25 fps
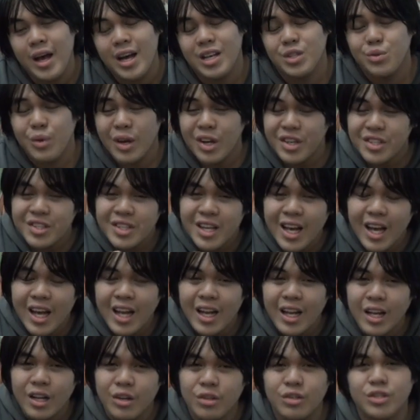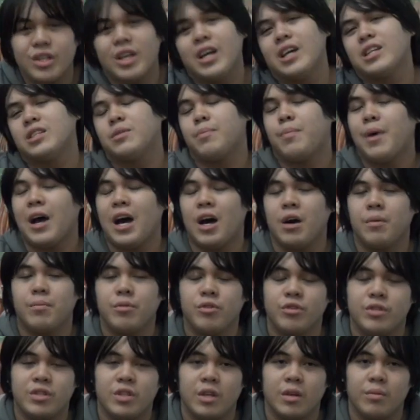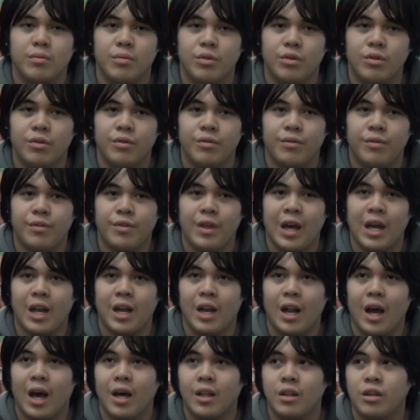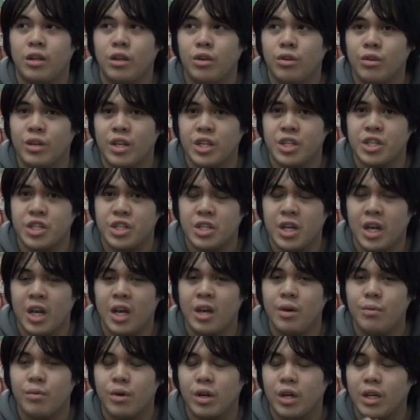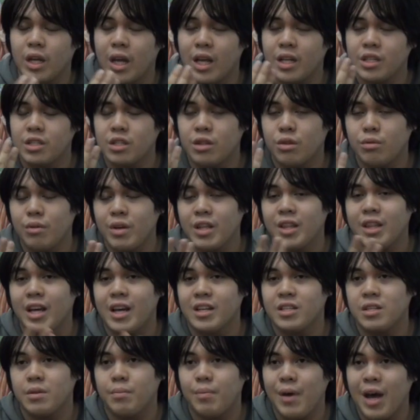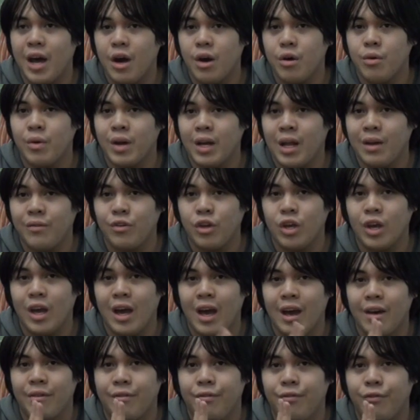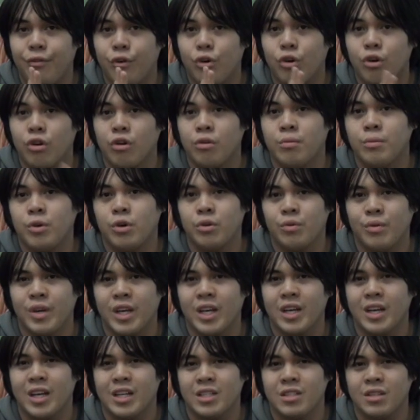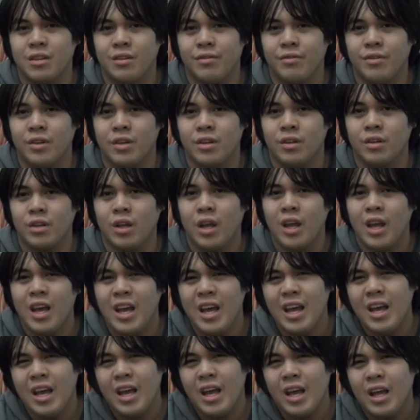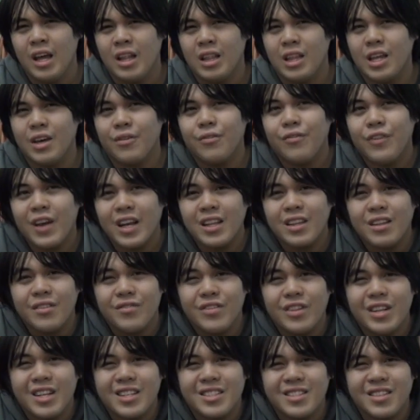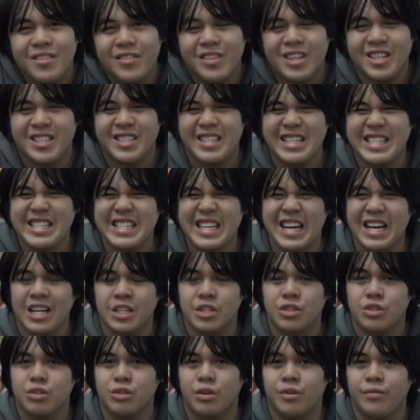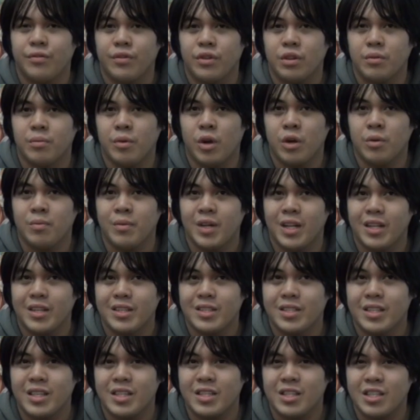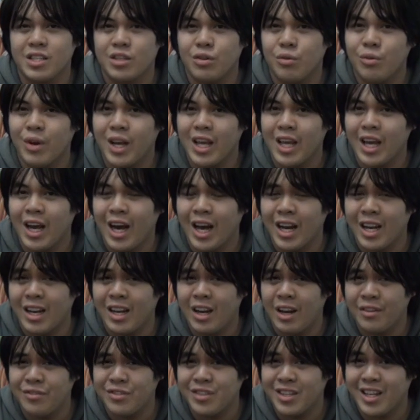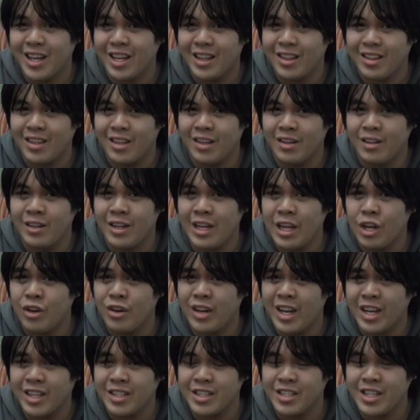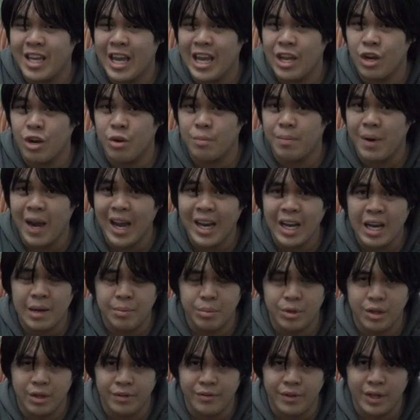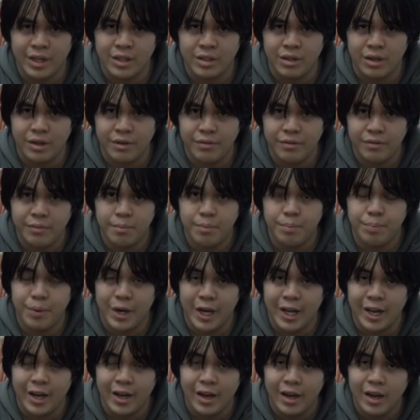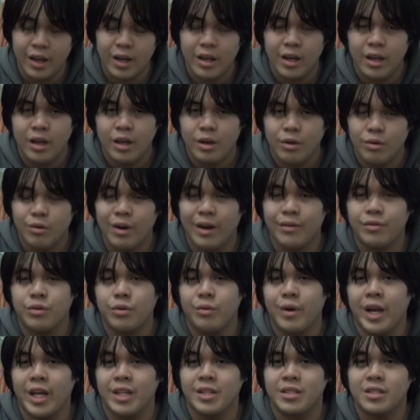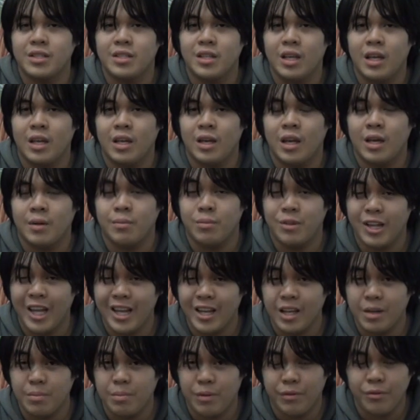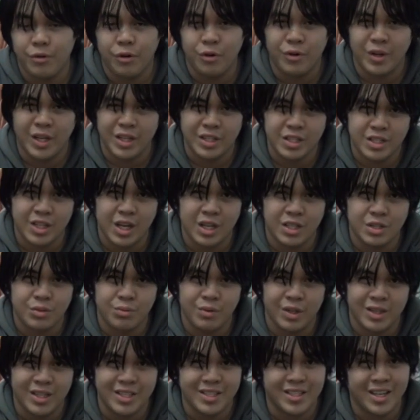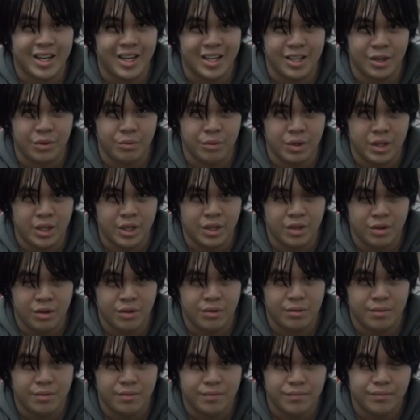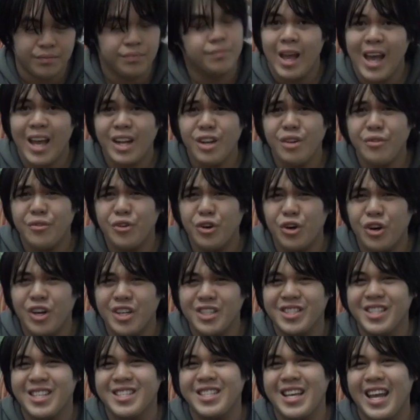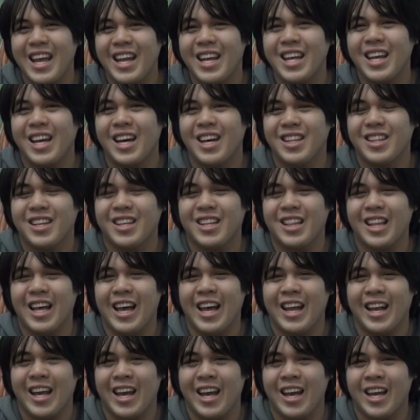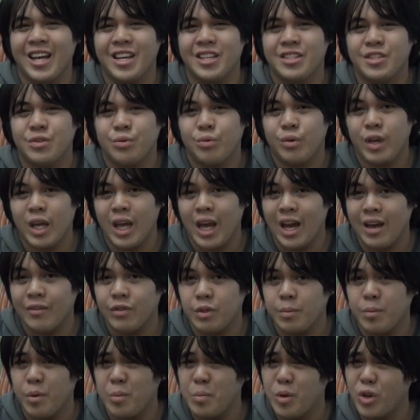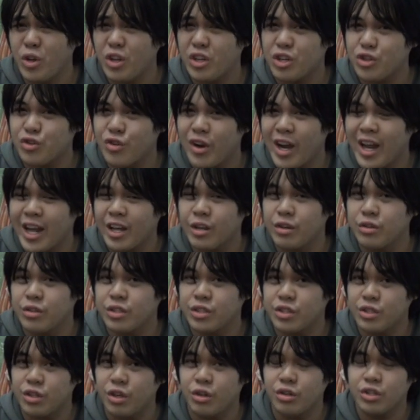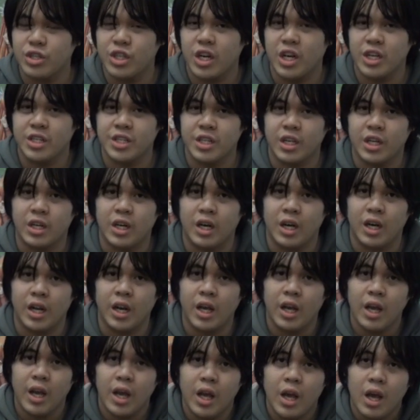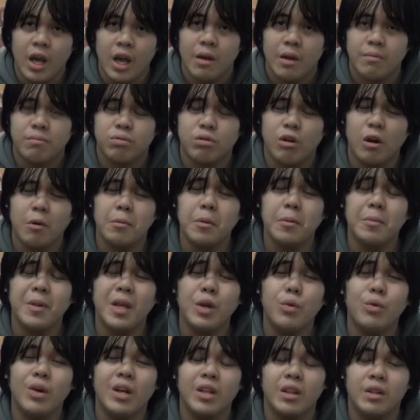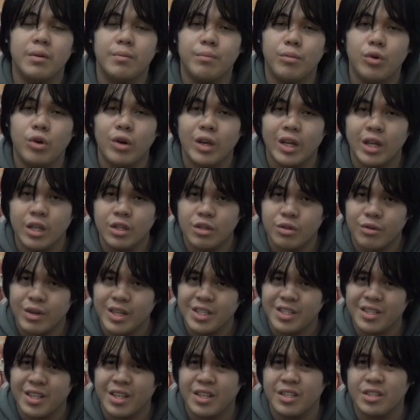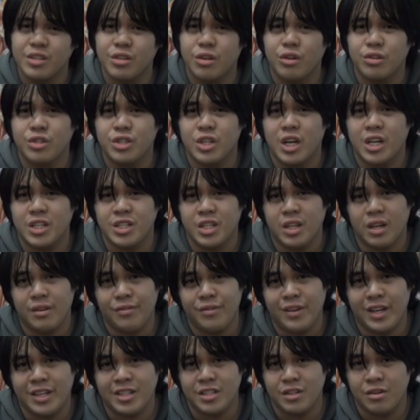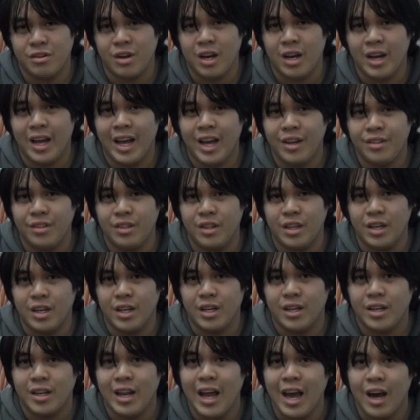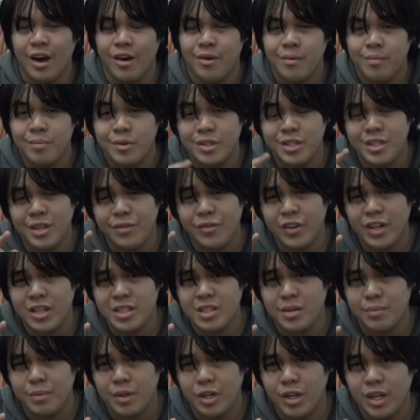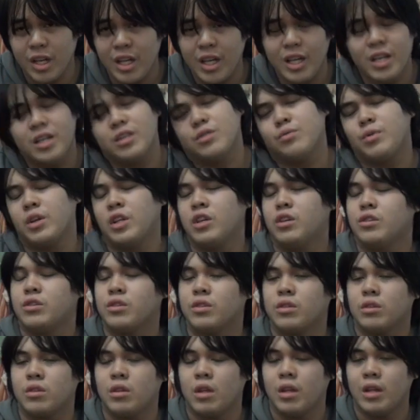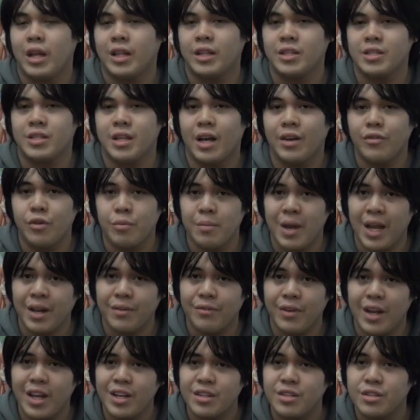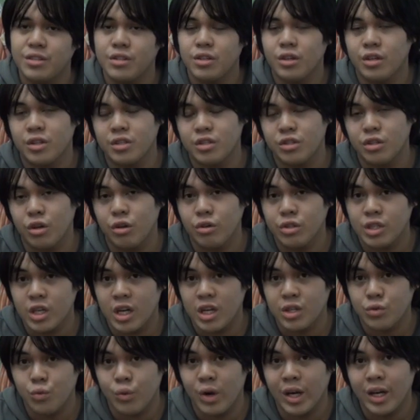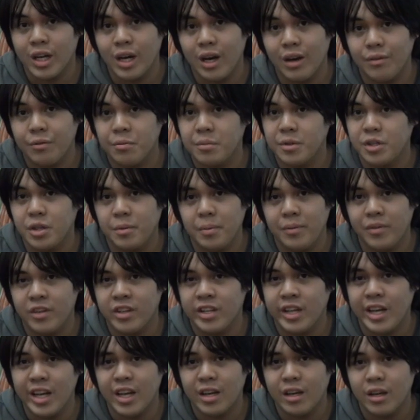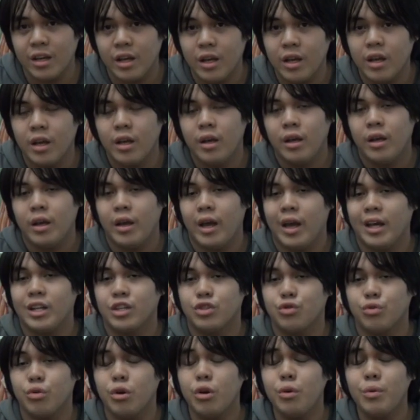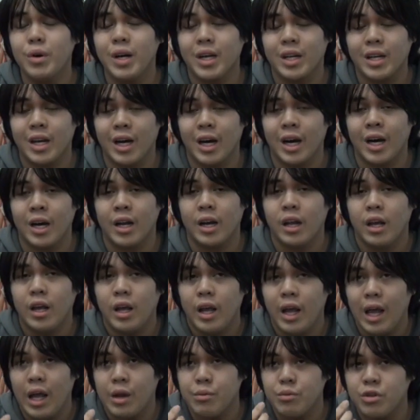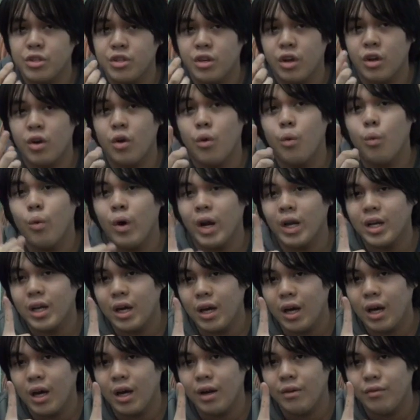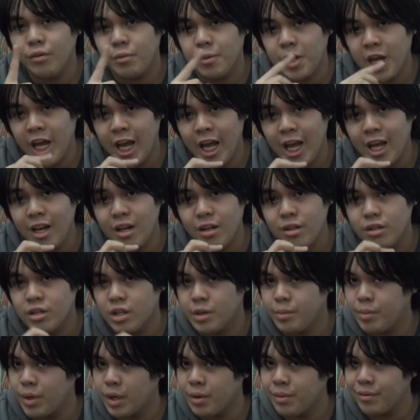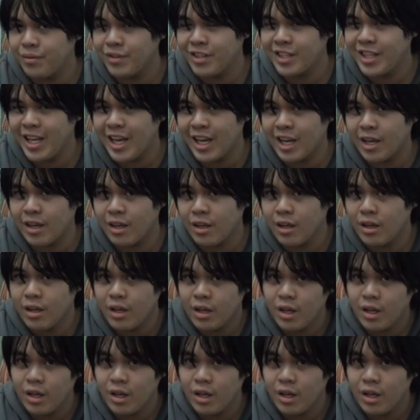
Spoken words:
As well as that, it also has a power boosting move that other units share, where it gains 3,000 power whenever you have 4 or more rearguards on the field. The effectiveness of this is unsure for the moment, since it's already hard enough to get the Neonectus Heyo Pineapple effect off. But we'll have to wait and see and play it before we can judge what this card can really do. And of course, as any other clan has, we have the Bermuda Triangle Soul Charging card. Probably one of the more interesting soul charging effects there are out there. Now, Pacifica's ability is when you, at the start of your main phase, you can soul charge 1 card from the top of your deck, and draw 1 card, and return 1 card from your hand to the bottom of the deck.